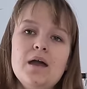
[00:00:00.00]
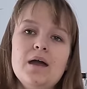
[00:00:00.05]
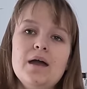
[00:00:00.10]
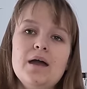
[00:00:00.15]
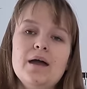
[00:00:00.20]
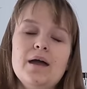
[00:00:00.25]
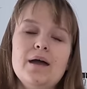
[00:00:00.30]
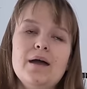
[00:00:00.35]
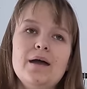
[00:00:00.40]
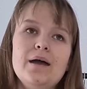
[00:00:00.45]

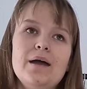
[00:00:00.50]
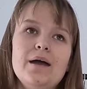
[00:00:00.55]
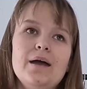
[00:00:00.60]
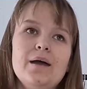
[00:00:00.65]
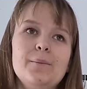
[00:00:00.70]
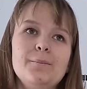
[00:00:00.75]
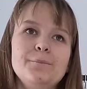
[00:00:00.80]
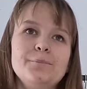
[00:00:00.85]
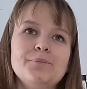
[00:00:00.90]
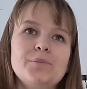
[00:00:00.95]

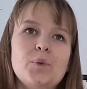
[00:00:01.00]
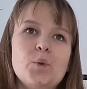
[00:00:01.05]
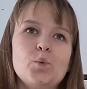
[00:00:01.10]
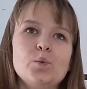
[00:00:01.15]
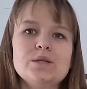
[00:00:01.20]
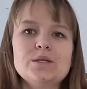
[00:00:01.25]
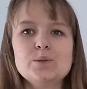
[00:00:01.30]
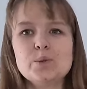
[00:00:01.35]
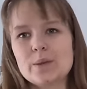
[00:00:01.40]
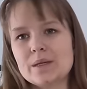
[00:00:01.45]

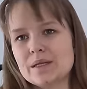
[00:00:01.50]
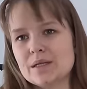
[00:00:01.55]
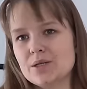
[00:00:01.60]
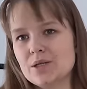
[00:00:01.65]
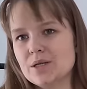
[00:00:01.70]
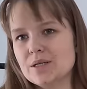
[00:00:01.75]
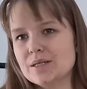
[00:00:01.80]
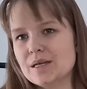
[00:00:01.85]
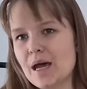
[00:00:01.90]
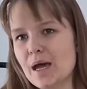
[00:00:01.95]
with
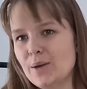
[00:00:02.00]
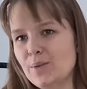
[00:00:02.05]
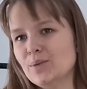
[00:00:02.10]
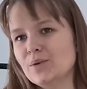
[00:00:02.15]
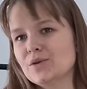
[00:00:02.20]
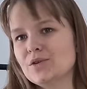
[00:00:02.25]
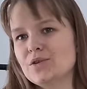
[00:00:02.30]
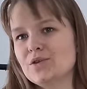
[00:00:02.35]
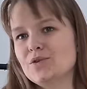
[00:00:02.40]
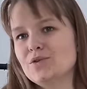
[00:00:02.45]
sweaters I
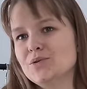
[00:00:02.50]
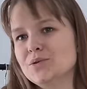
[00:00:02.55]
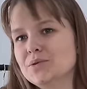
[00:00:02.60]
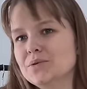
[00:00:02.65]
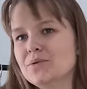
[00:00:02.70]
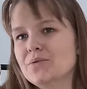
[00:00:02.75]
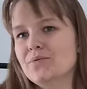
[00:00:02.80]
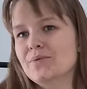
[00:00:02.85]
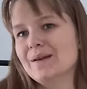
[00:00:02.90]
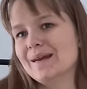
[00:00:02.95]
want
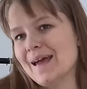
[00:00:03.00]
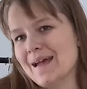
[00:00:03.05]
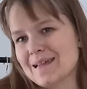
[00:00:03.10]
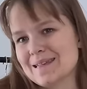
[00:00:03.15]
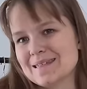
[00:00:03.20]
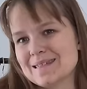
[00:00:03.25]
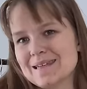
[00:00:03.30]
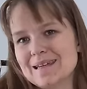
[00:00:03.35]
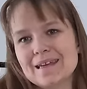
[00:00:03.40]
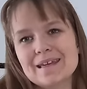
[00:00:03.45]
to
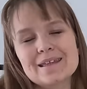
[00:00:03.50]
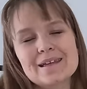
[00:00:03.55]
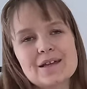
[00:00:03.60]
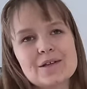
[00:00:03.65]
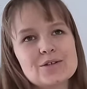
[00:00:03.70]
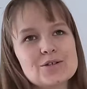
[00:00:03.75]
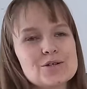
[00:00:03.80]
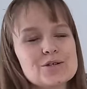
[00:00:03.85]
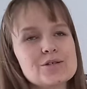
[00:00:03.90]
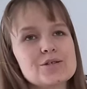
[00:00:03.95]
relax in
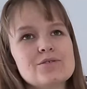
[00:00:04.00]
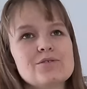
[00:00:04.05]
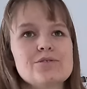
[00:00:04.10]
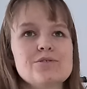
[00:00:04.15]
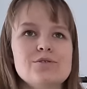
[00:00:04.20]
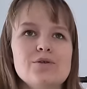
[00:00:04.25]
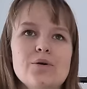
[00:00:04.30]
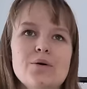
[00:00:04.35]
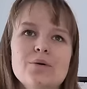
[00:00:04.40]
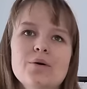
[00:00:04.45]
and just
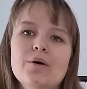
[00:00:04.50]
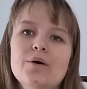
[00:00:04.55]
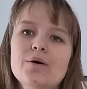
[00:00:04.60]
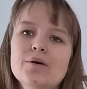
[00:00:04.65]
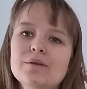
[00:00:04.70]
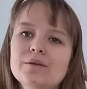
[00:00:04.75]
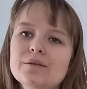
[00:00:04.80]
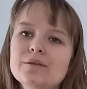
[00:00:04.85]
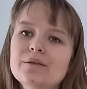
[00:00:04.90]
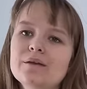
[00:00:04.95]
throw
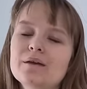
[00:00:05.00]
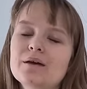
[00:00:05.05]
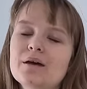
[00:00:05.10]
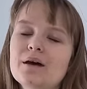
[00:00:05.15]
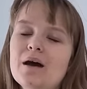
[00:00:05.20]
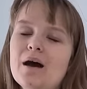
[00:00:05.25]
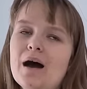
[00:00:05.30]
on.